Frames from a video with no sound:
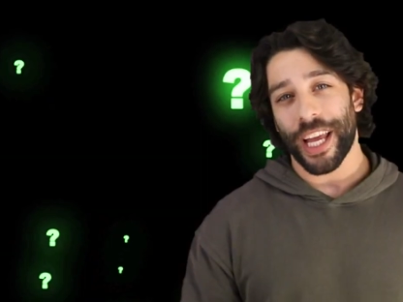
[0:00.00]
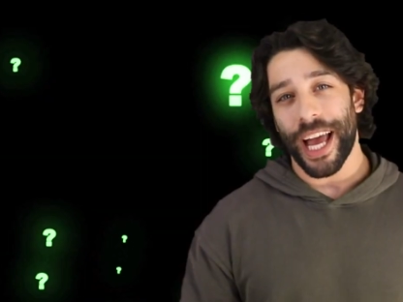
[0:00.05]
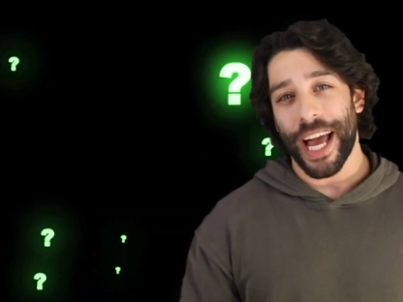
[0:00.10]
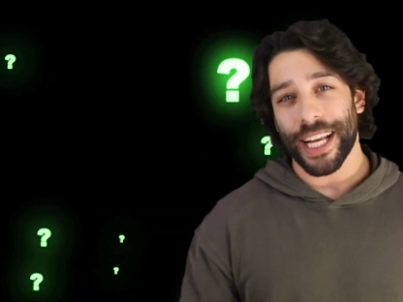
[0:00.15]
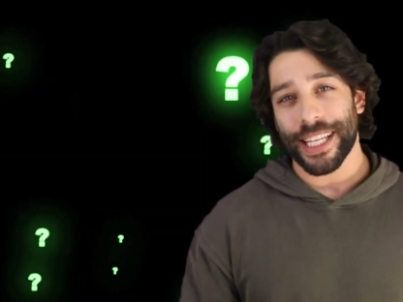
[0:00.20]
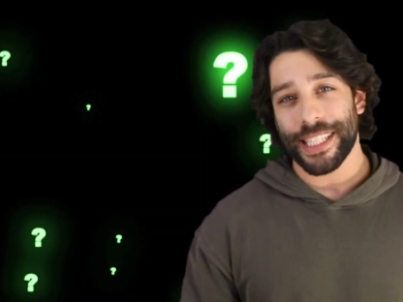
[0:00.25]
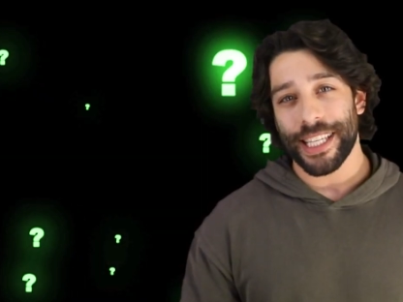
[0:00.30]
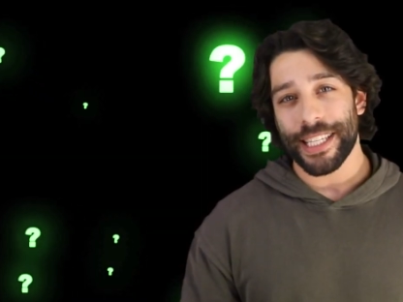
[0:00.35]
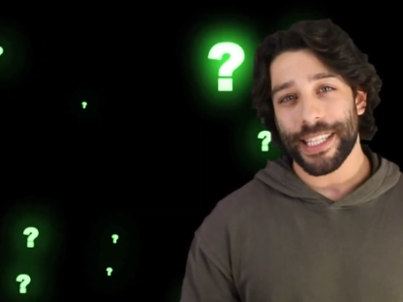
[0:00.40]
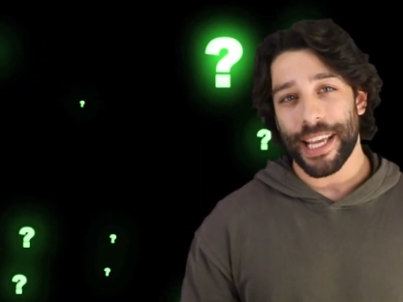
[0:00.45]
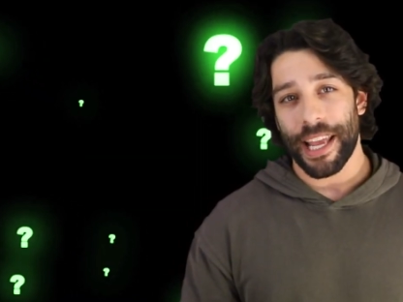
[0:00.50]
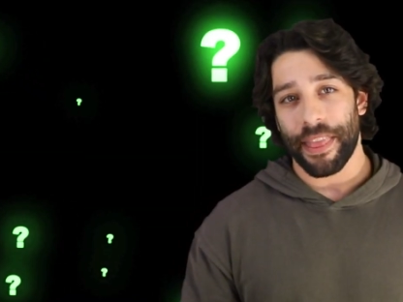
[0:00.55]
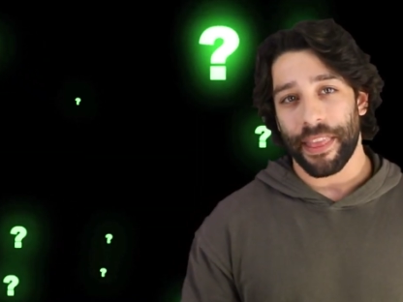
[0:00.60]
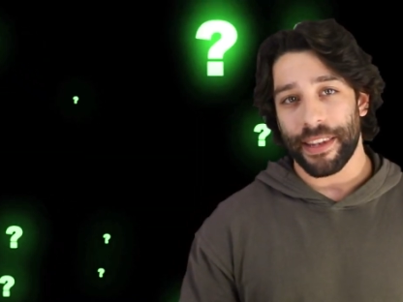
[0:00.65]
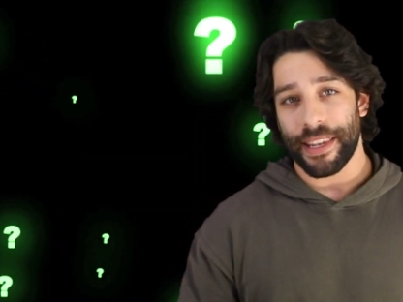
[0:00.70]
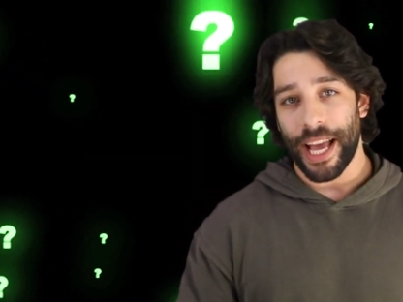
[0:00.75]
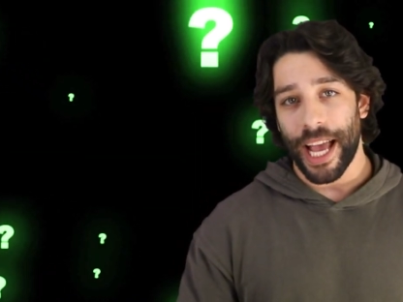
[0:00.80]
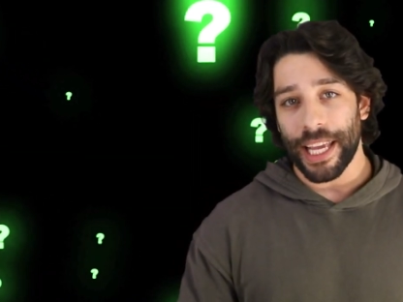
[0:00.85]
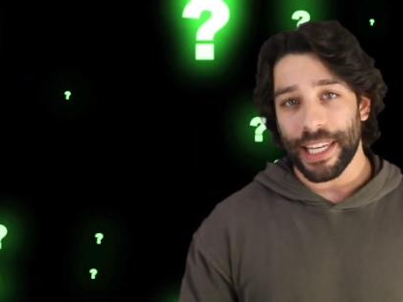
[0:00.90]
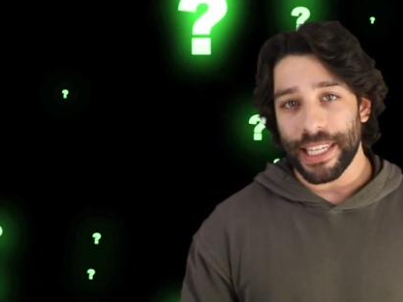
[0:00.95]
taxes in the
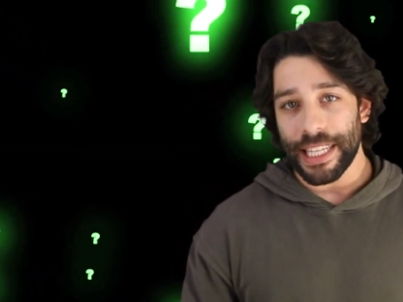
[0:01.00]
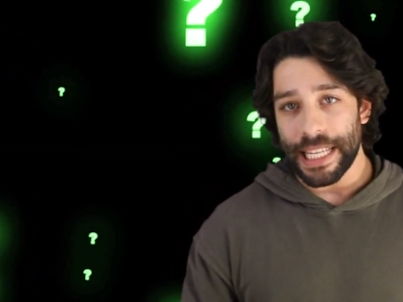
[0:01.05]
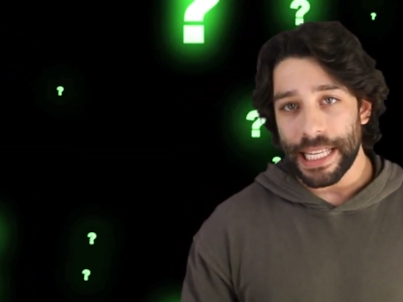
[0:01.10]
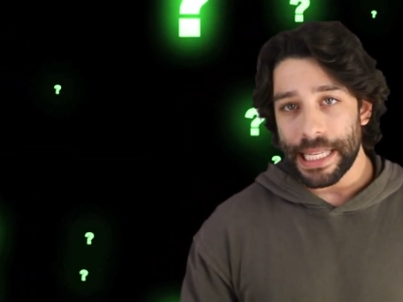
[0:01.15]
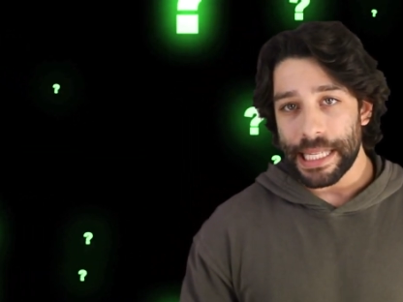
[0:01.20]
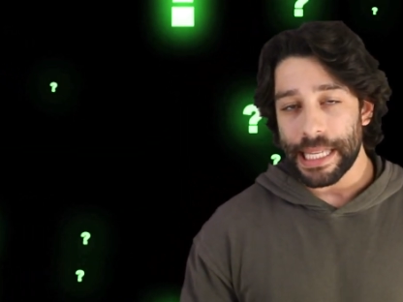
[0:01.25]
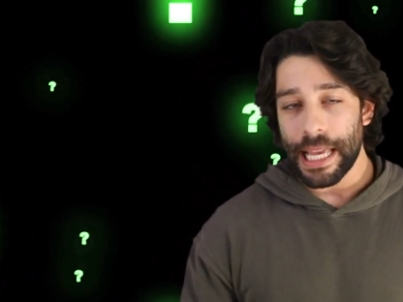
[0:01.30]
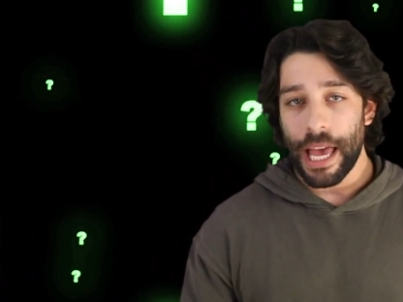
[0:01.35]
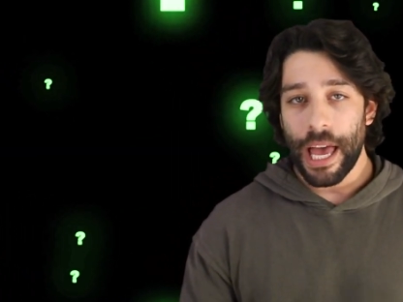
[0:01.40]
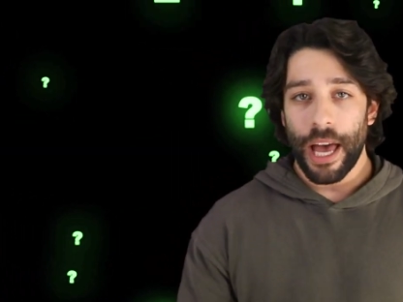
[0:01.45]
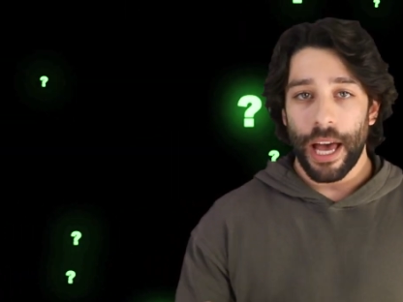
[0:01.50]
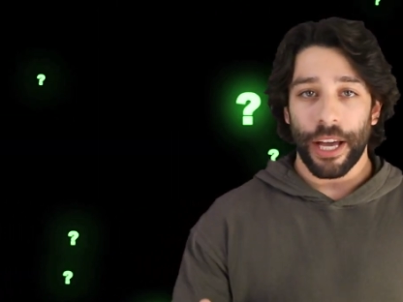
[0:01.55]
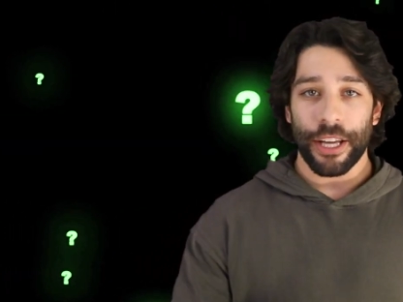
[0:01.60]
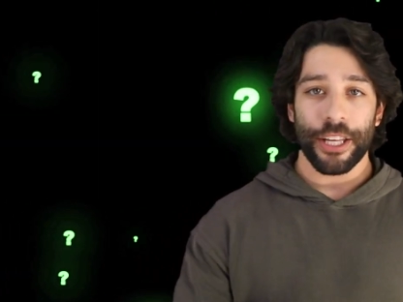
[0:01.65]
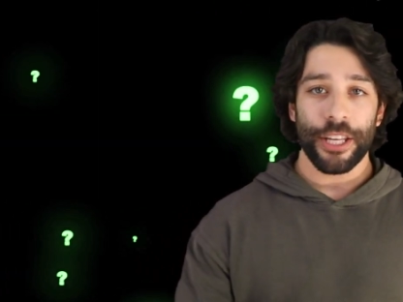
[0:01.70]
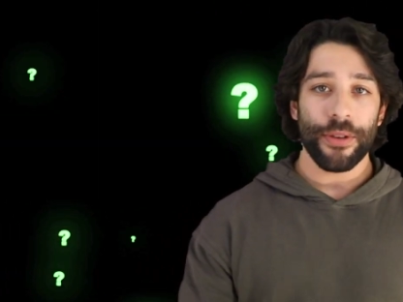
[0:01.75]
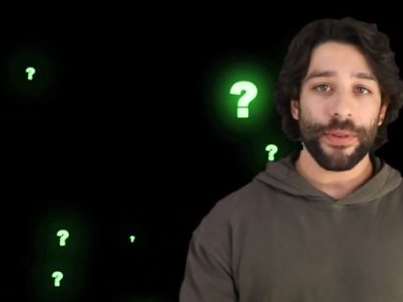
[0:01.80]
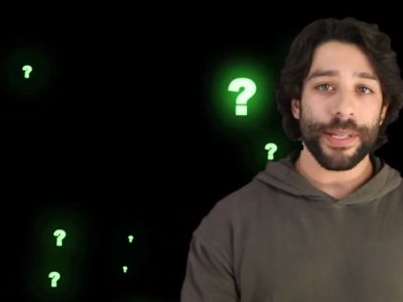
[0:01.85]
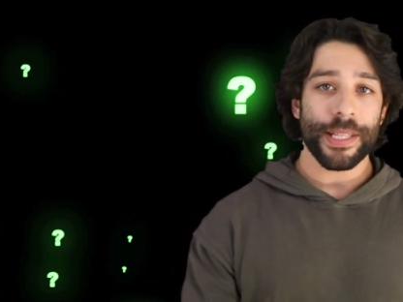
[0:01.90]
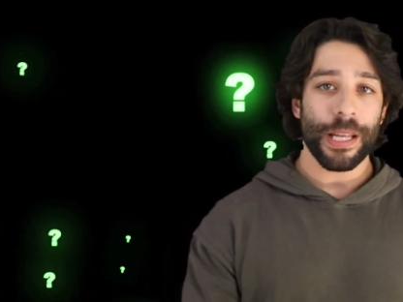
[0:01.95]
nineties,
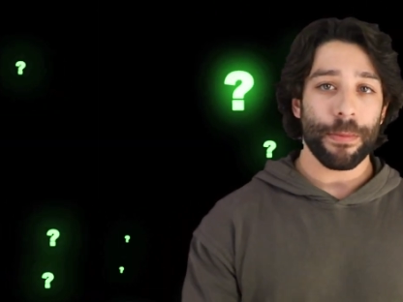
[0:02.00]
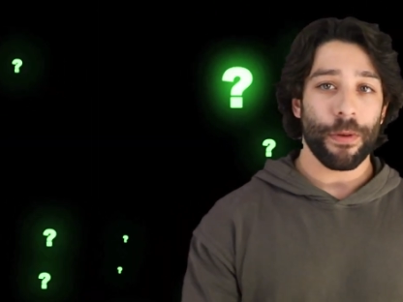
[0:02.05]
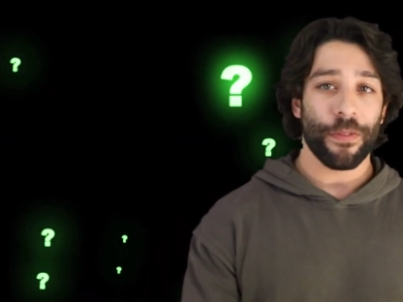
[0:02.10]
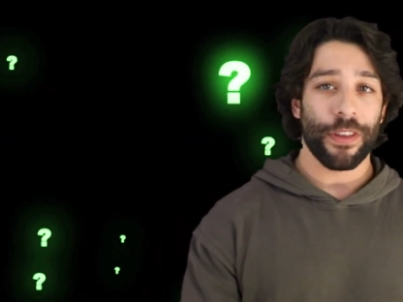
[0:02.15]
accusing them